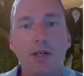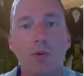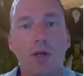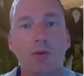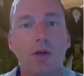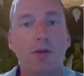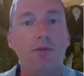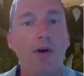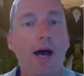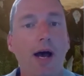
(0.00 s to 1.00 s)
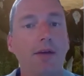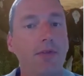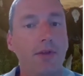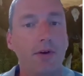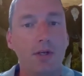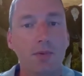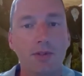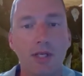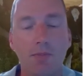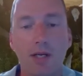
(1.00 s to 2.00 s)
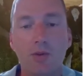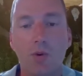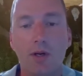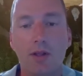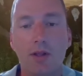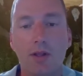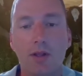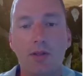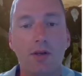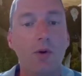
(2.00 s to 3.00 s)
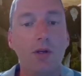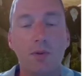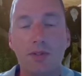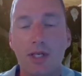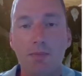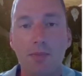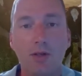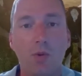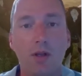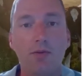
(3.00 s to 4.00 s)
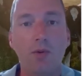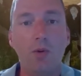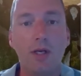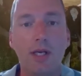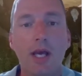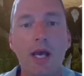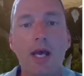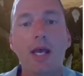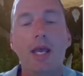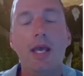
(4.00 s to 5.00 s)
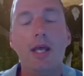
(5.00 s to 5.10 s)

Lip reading: by 2025. 30% by 2030, 40% by 2040.